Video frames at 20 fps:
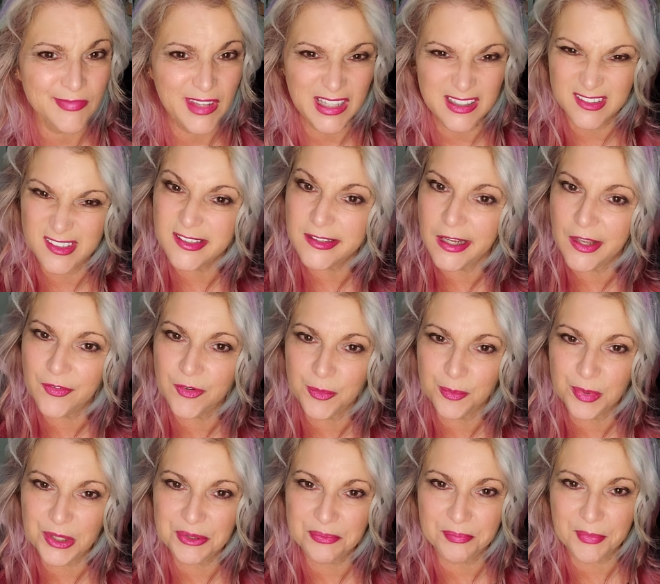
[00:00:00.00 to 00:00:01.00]
it's never
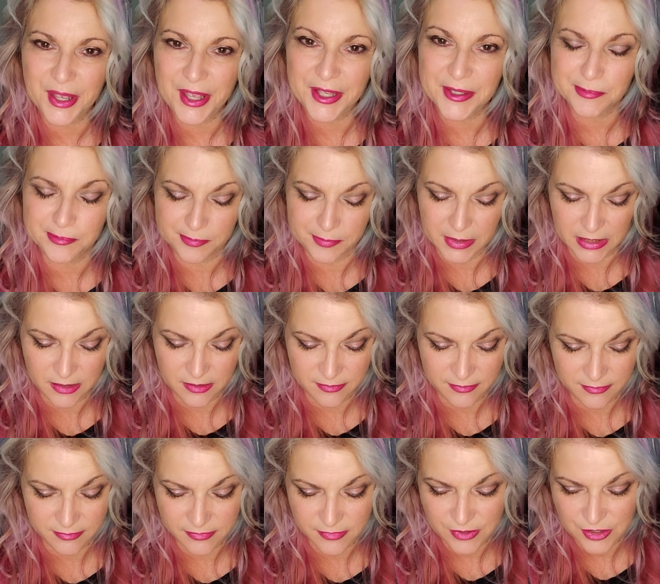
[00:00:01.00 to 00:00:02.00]
been my big,
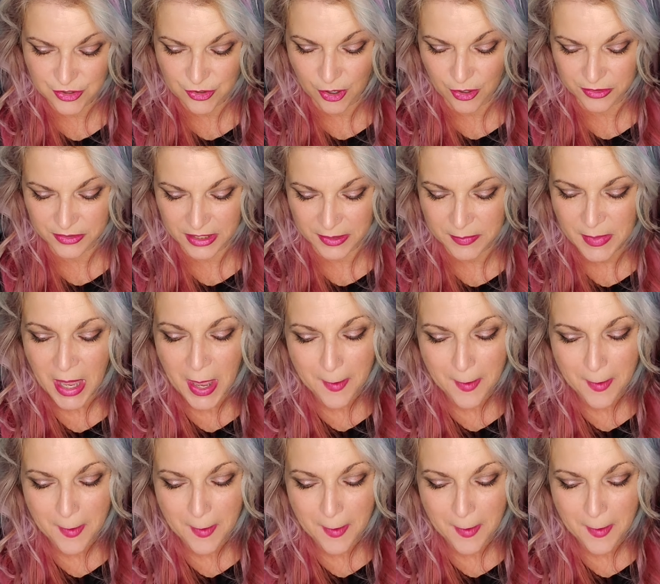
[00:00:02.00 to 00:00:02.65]
strong thing.